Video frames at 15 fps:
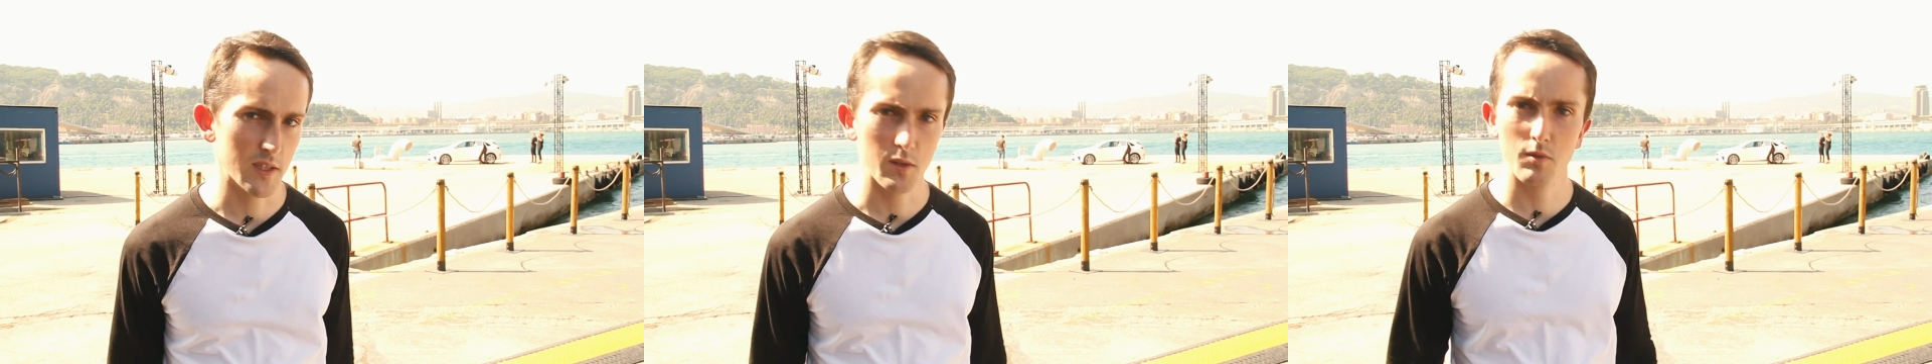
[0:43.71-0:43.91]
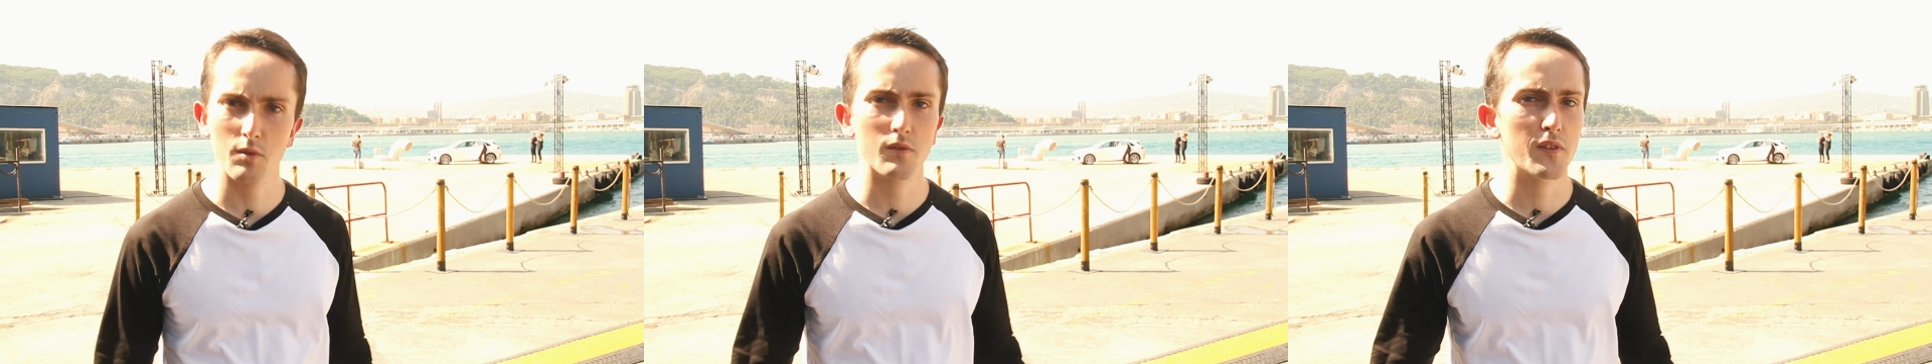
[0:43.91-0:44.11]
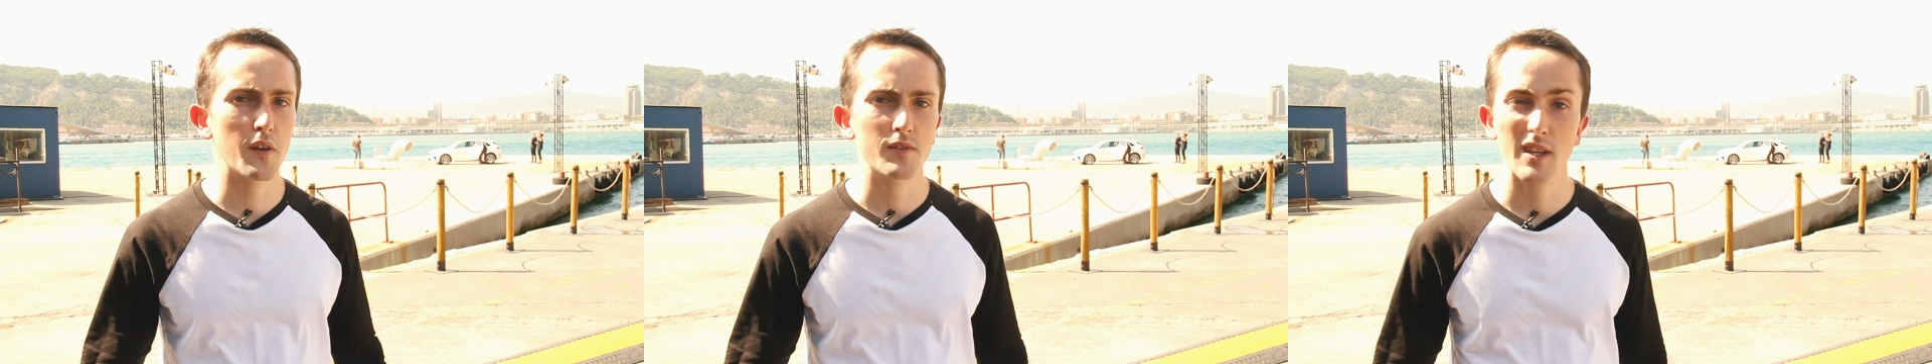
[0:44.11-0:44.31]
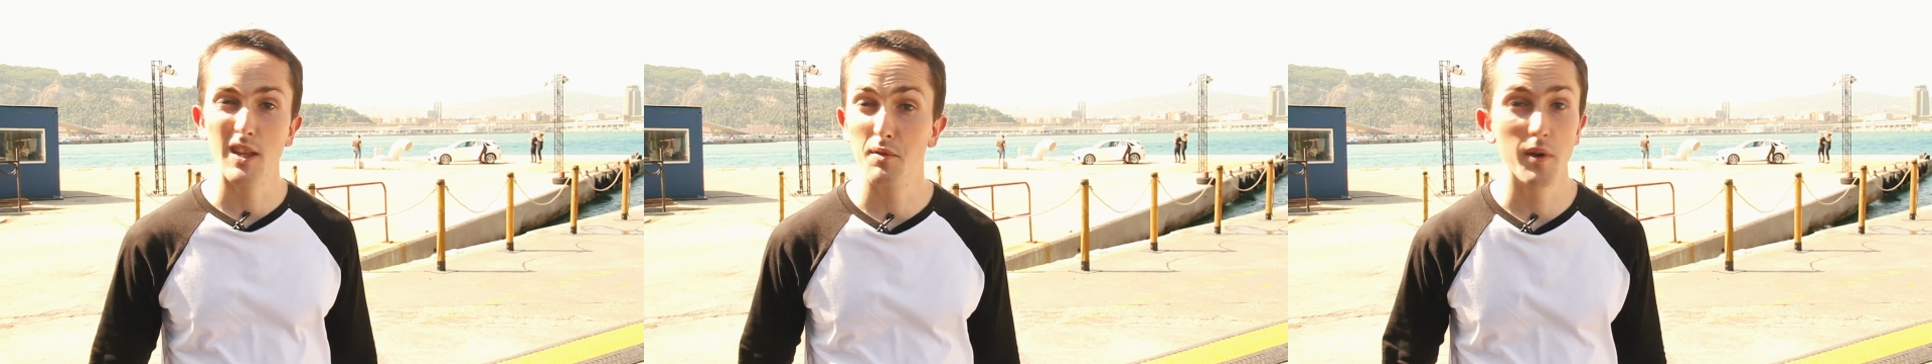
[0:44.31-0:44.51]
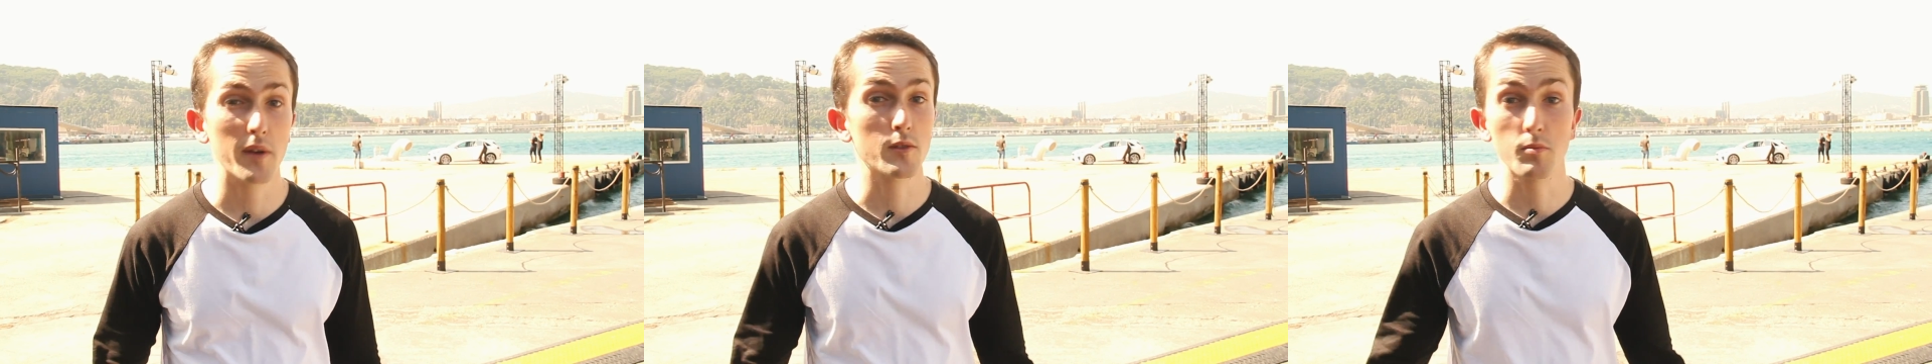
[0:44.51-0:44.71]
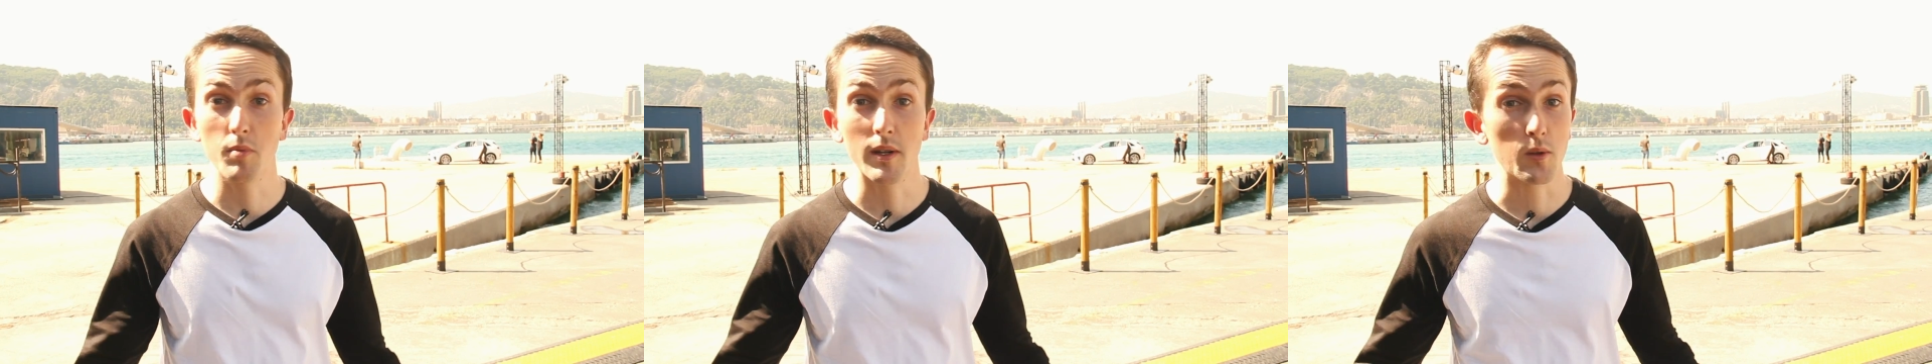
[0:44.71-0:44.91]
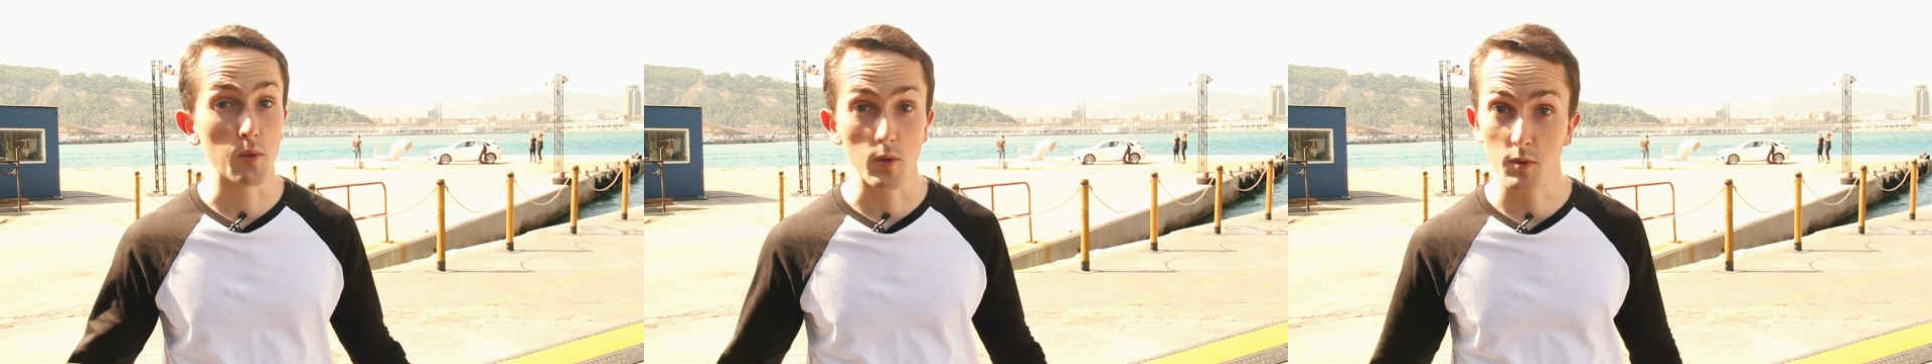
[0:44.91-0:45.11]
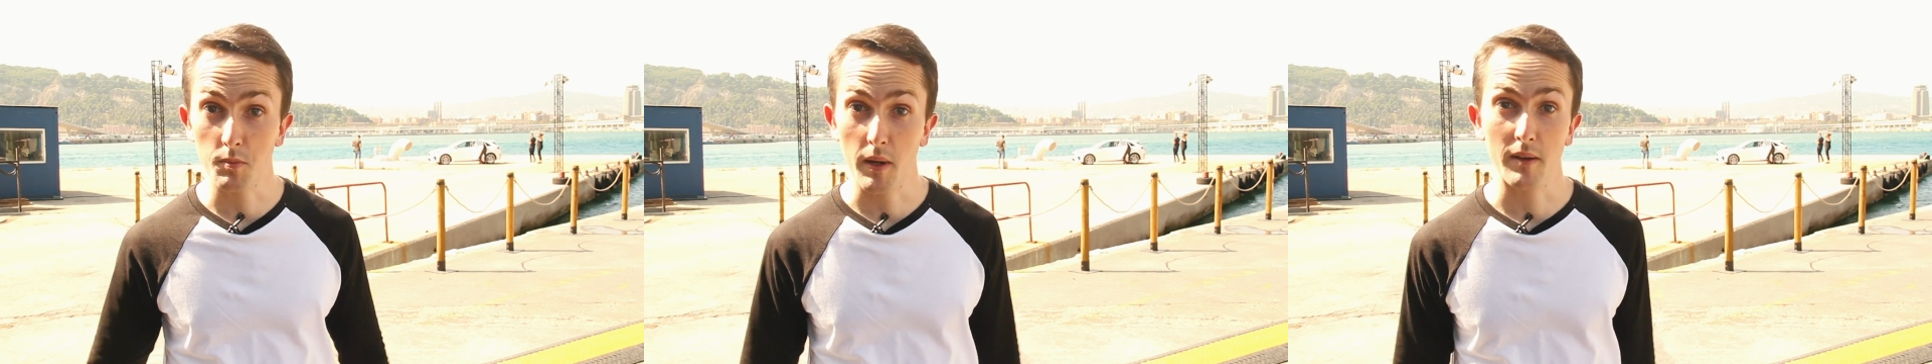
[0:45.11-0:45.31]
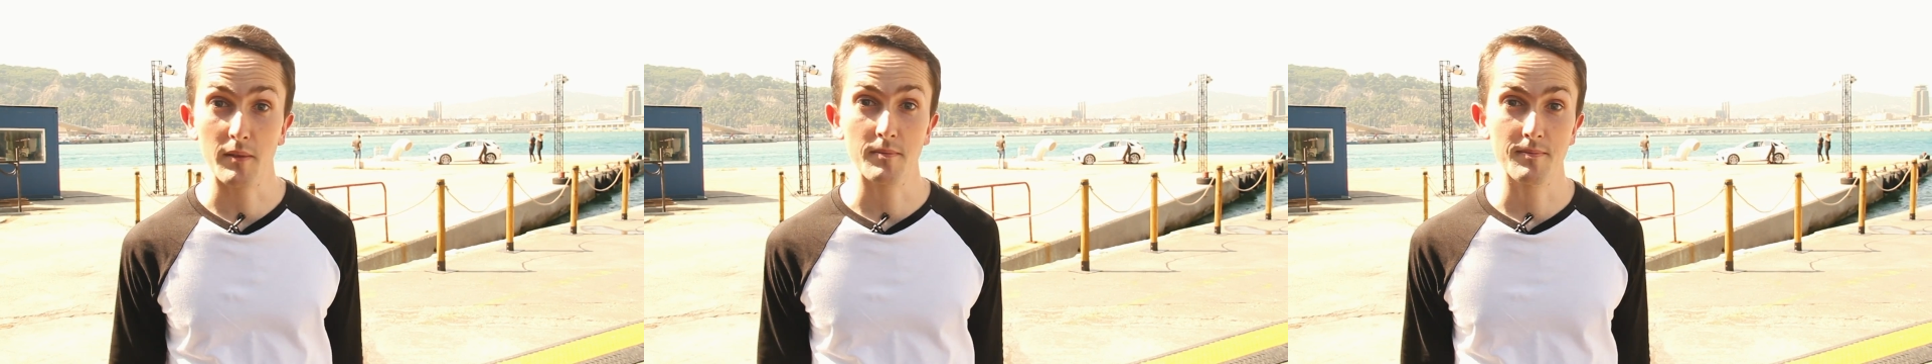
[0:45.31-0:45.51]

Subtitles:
250, 300 brake horsepower.